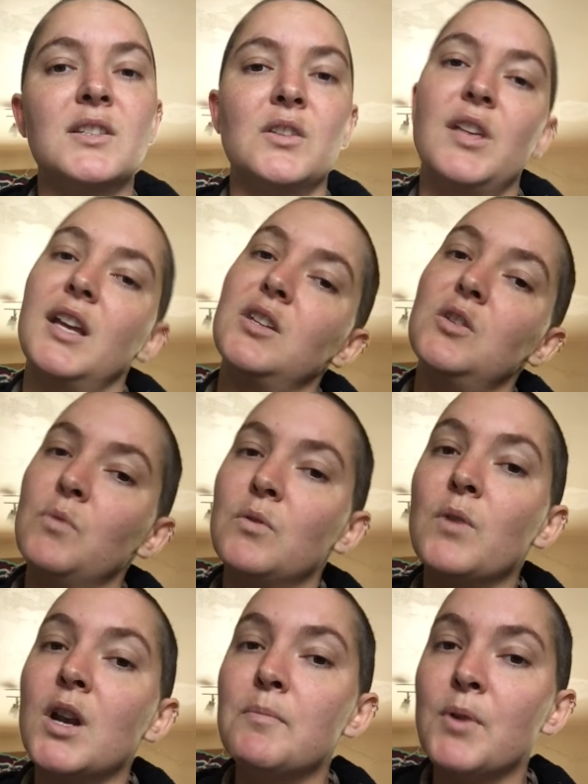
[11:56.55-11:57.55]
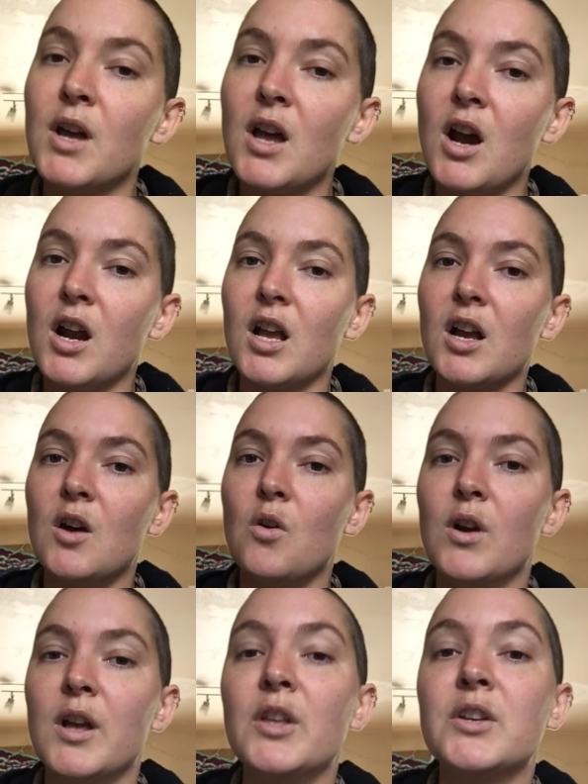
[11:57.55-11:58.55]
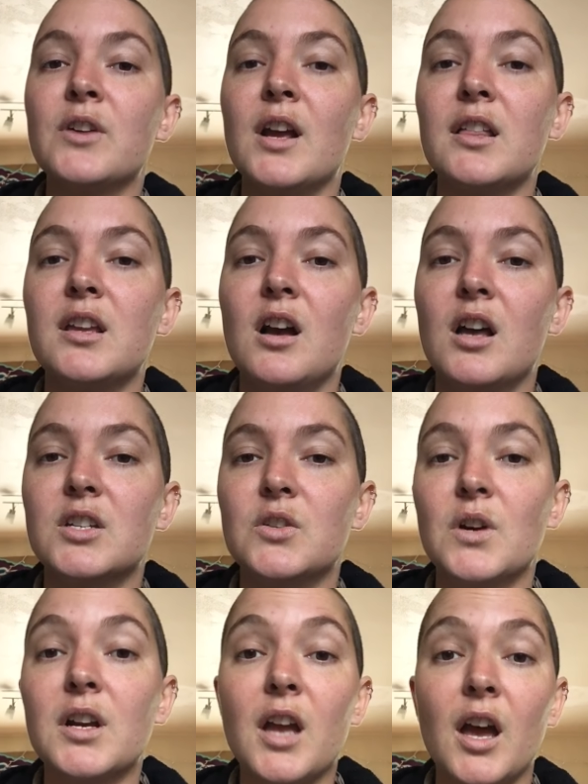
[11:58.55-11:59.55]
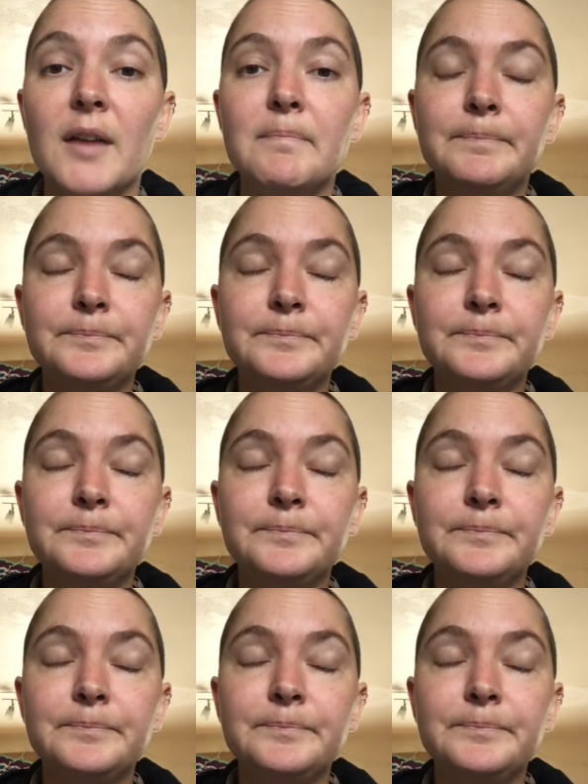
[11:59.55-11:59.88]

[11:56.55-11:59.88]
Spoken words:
So like you wouldn't want to put arnica oil directly onto a cut